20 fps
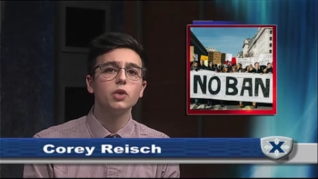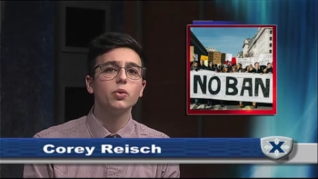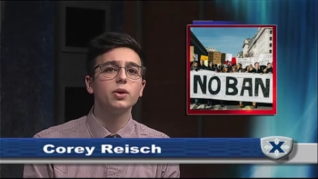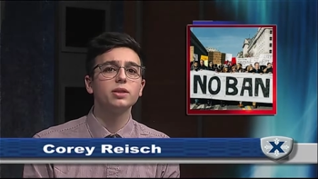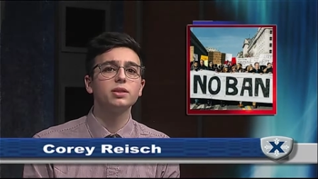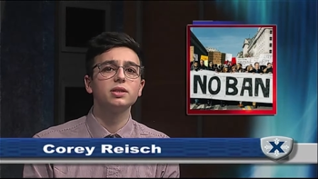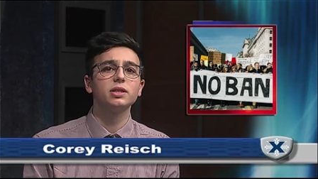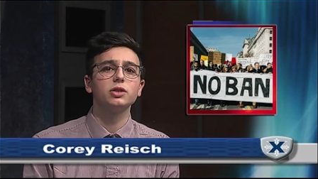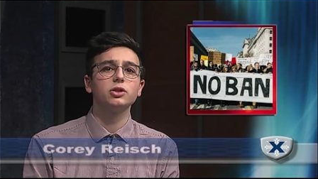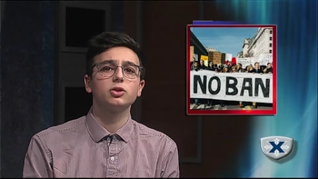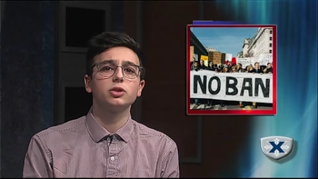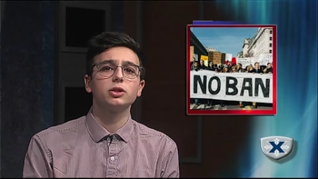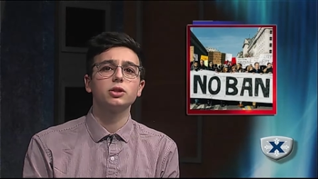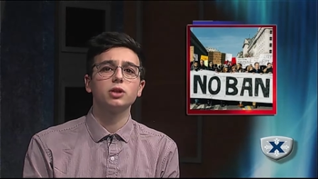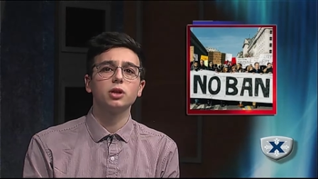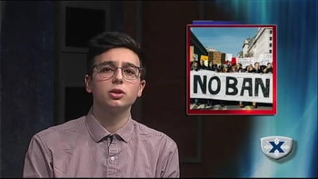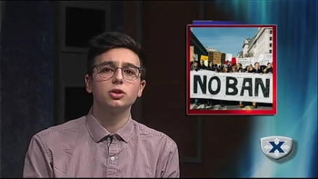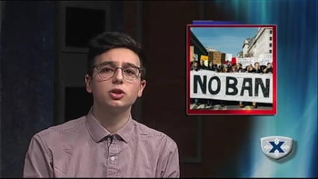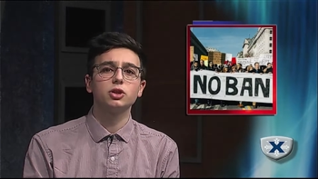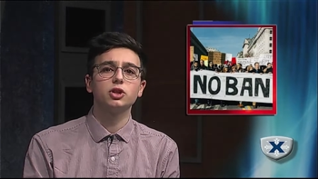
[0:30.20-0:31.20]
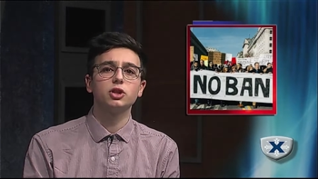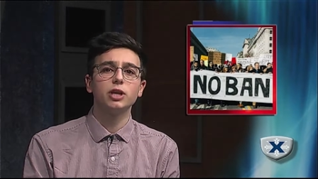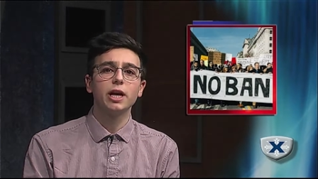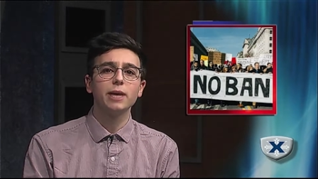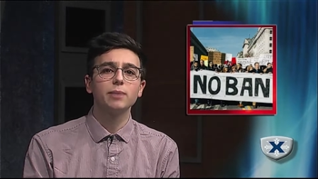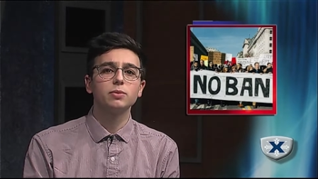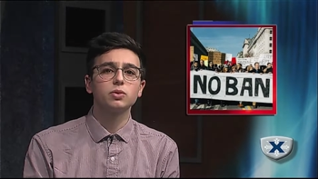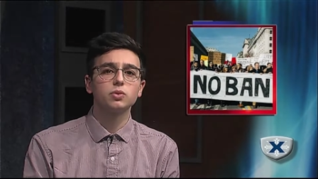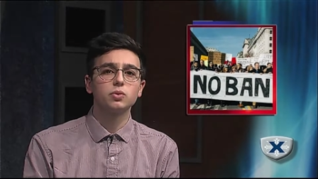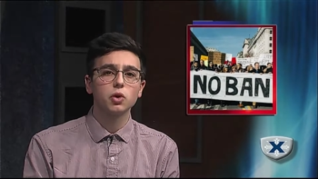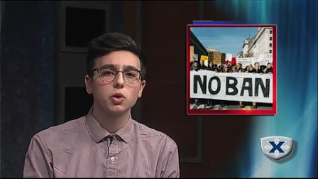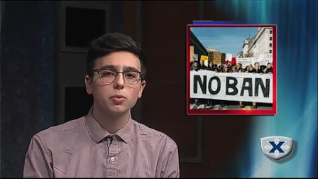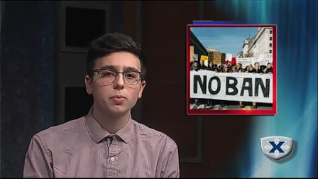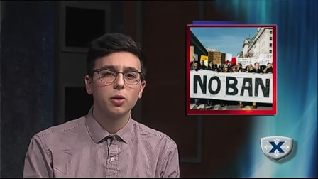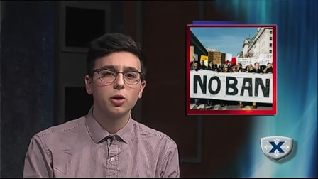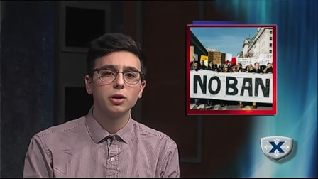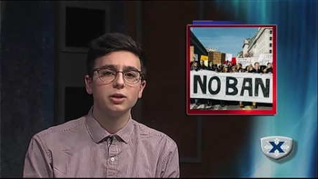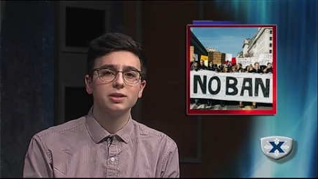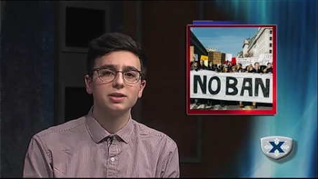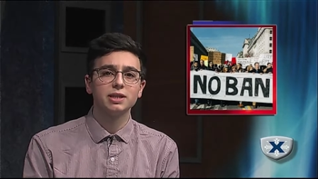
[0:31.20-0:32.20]
U.S. District Judge James
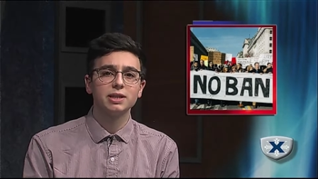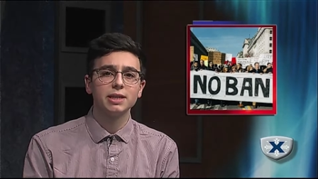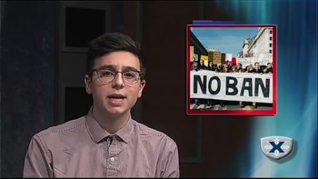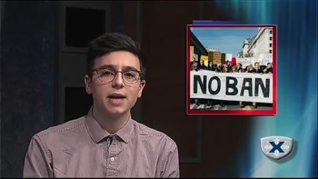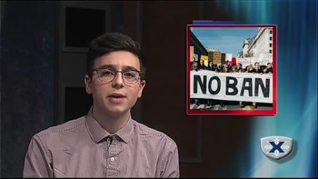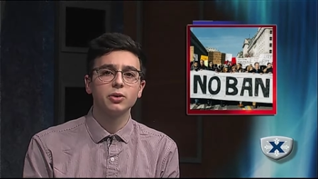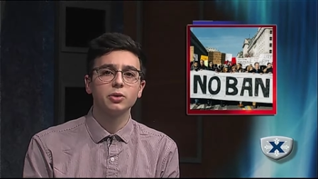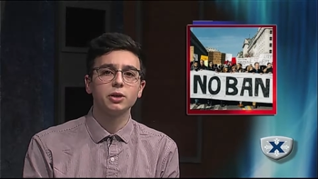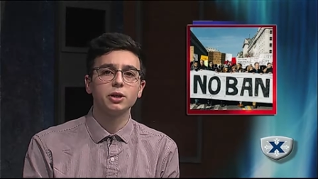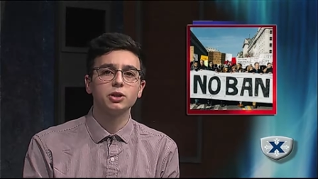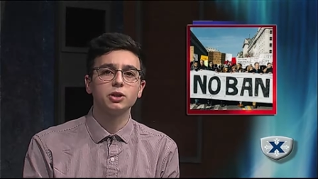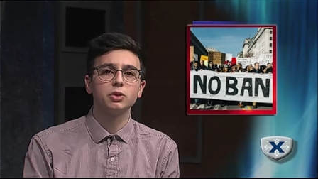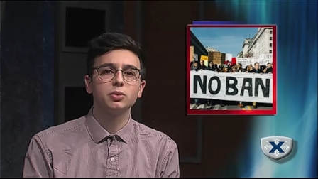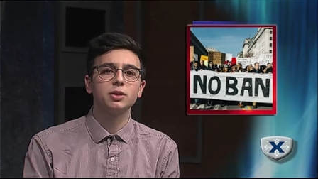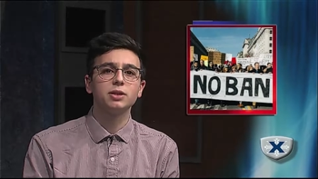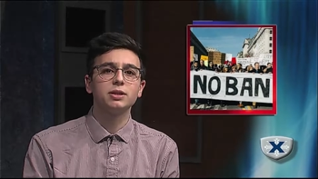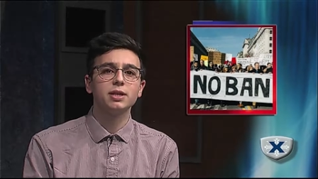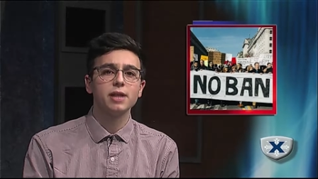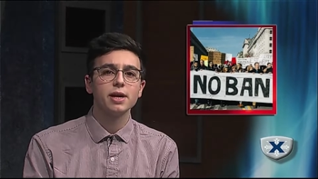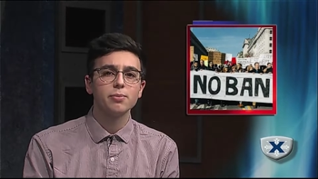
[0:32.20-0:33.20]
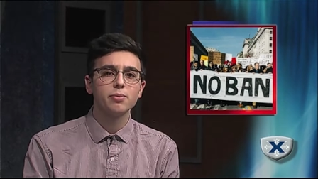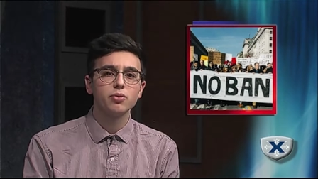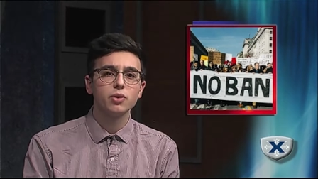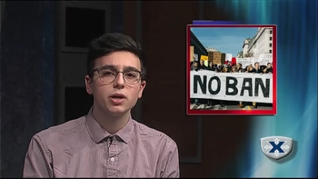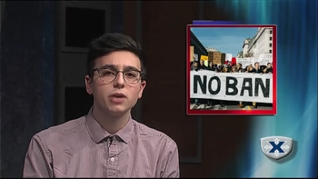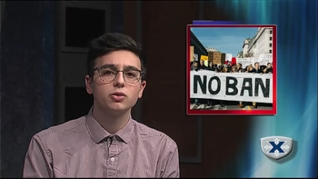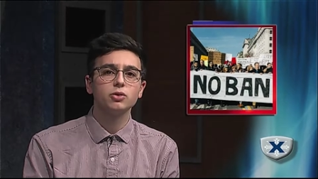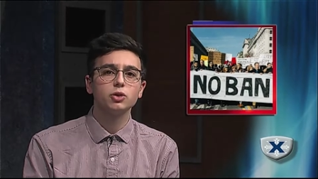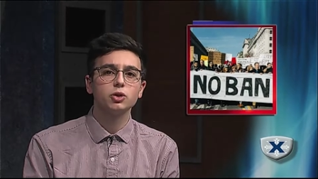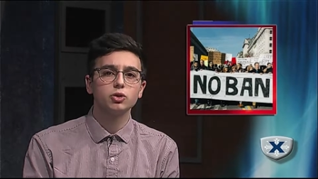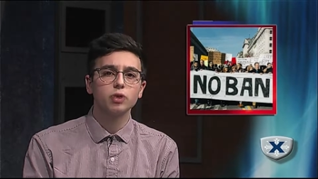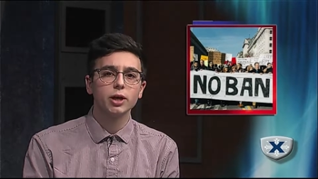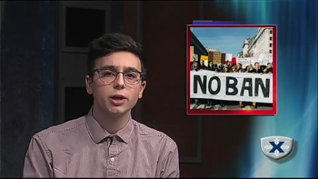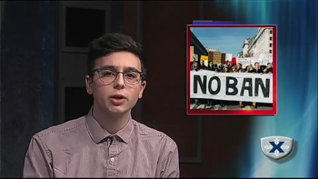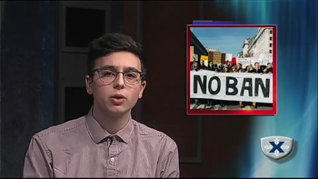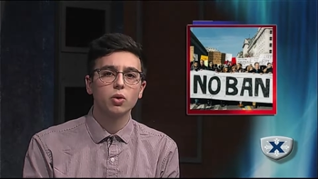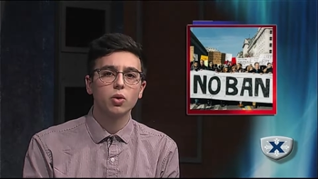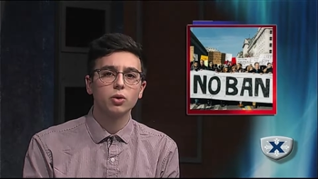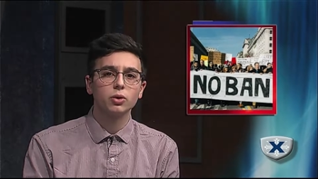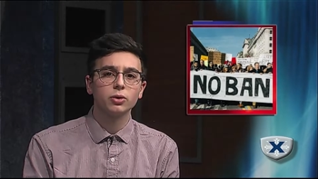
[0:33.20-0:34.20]
Robart in Seattle issued a temporary
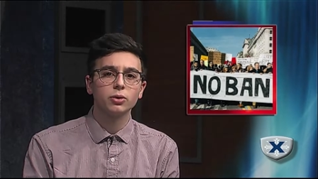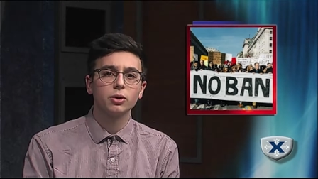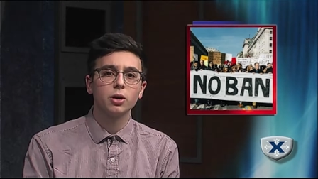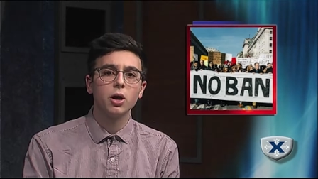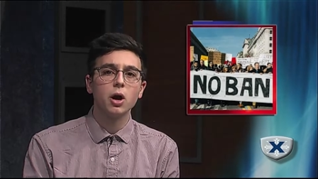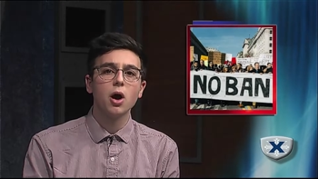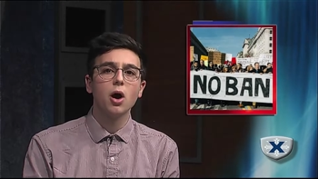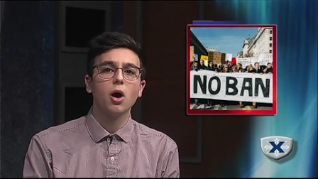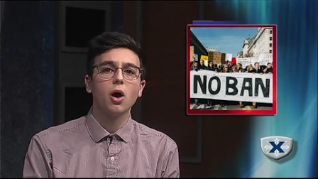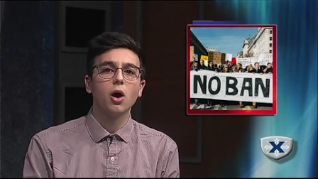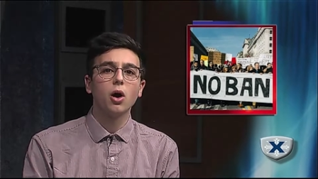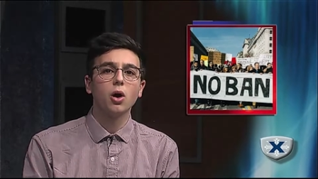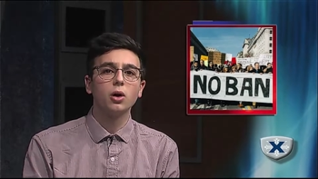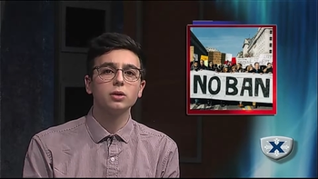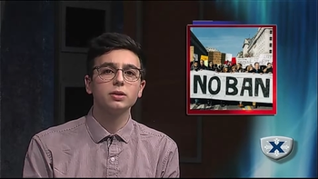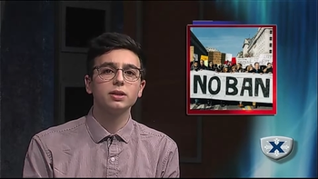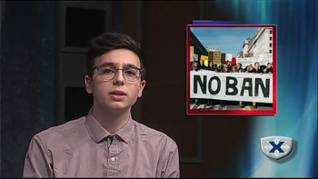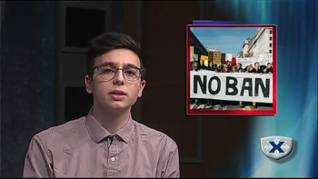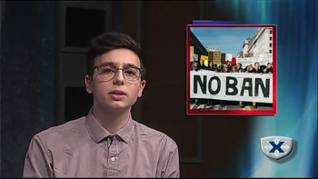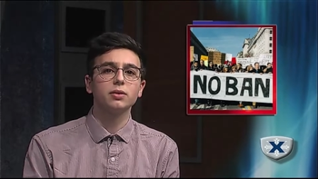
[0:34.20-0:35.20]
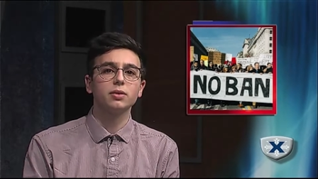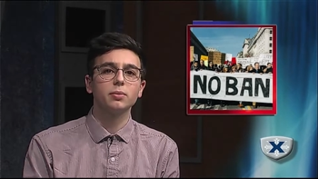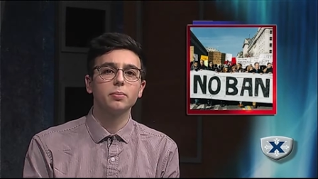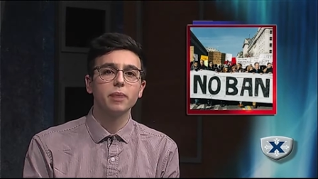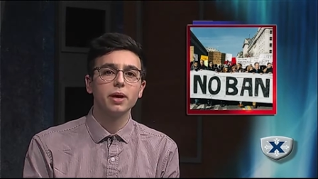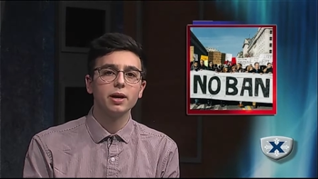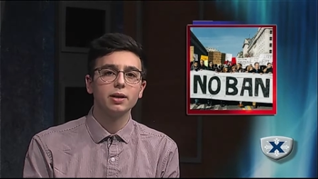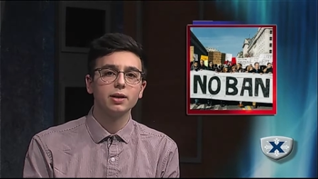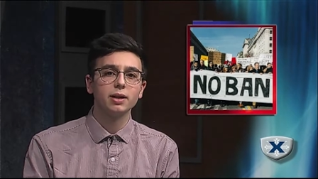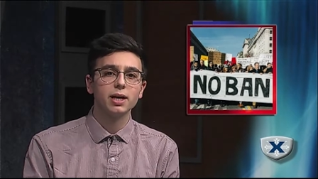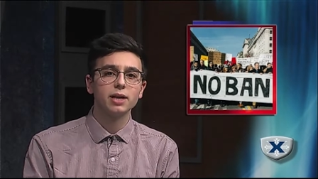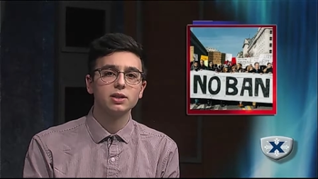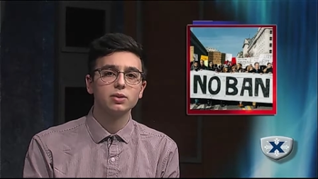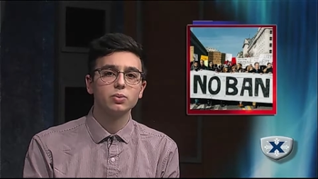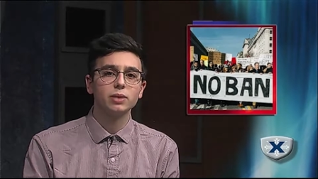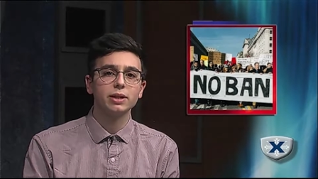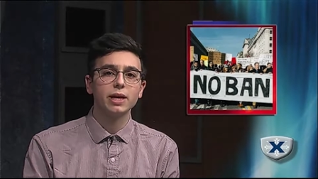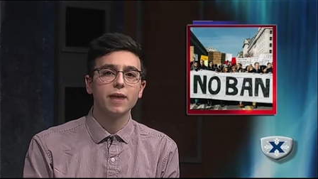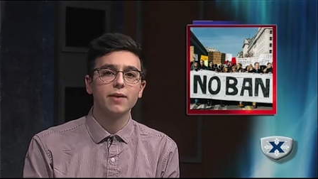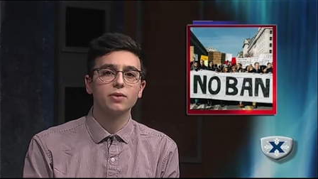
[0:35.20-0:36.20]
restraining order halting the ban
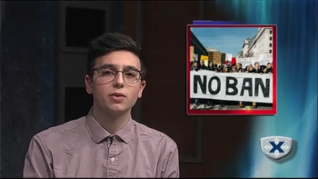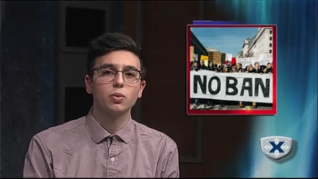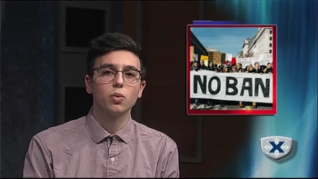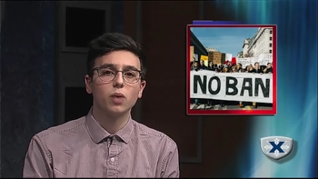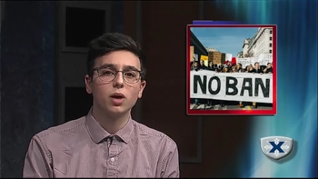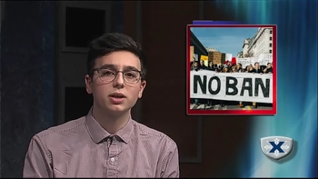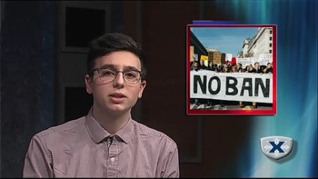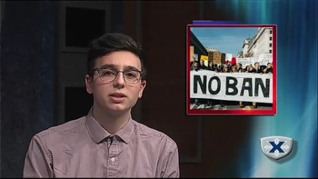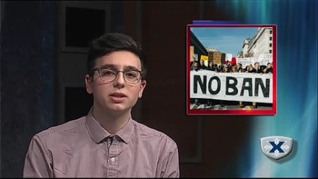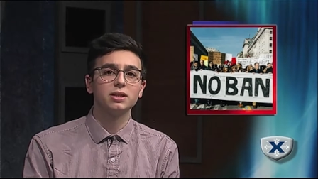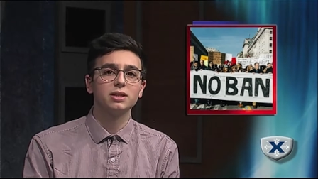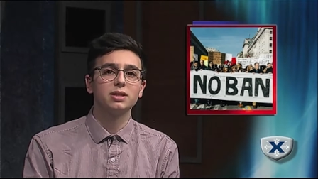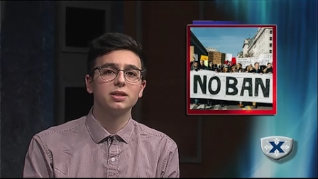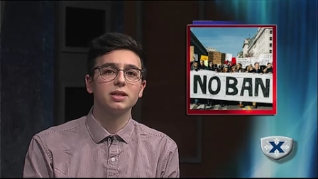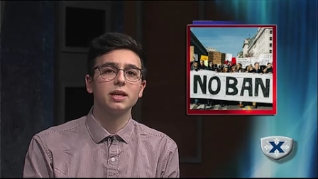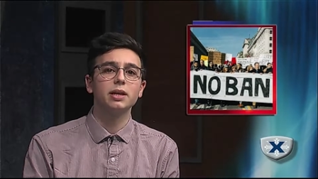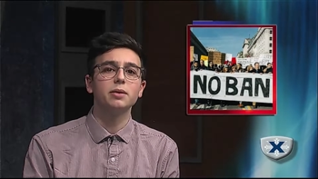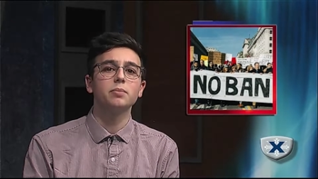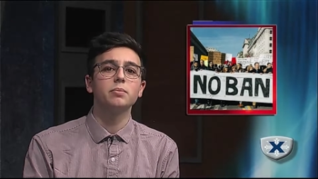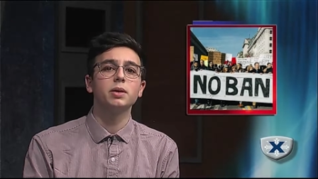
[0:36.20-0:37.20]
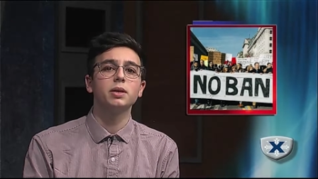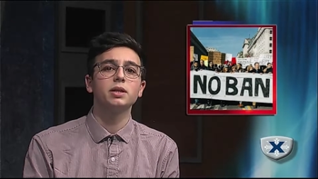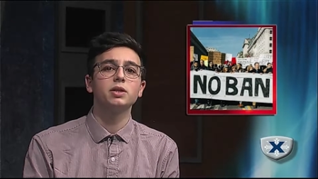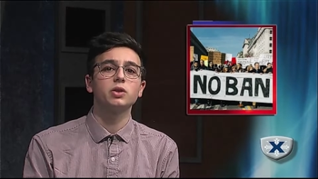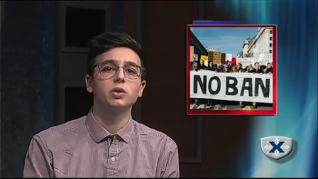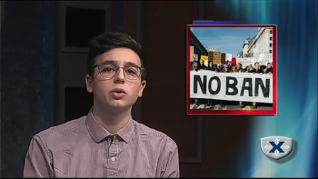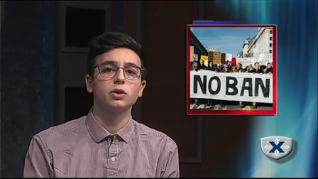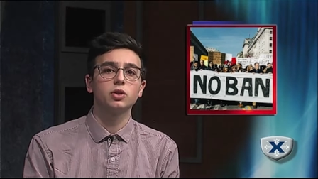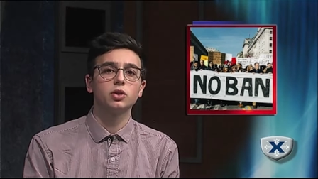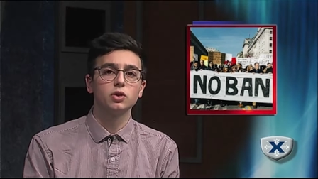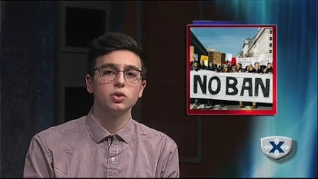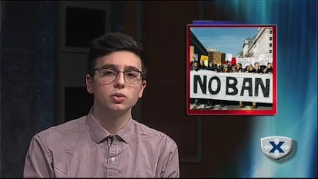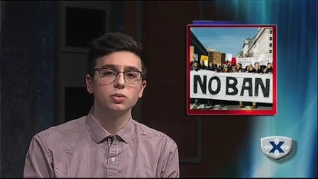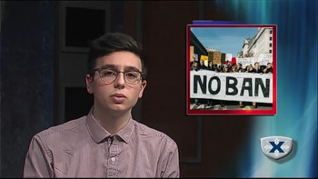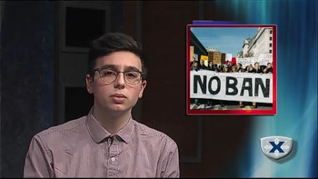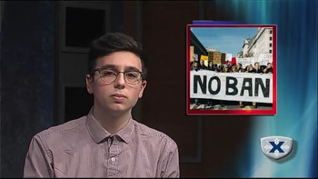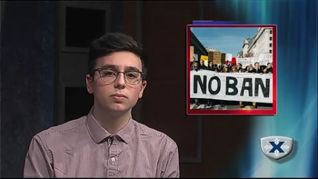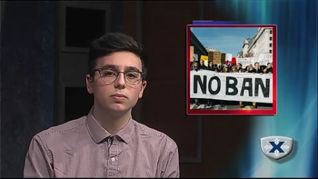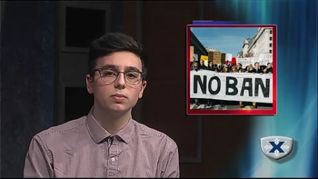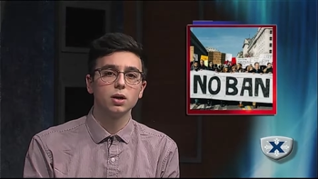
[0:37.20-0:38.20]
last week after Washington State and Minnesota
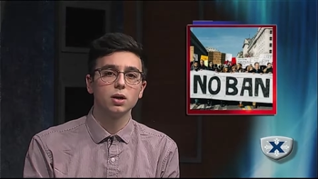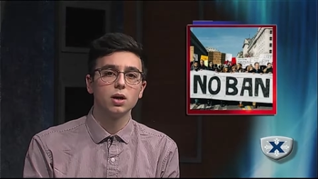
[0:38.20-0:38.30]
sued.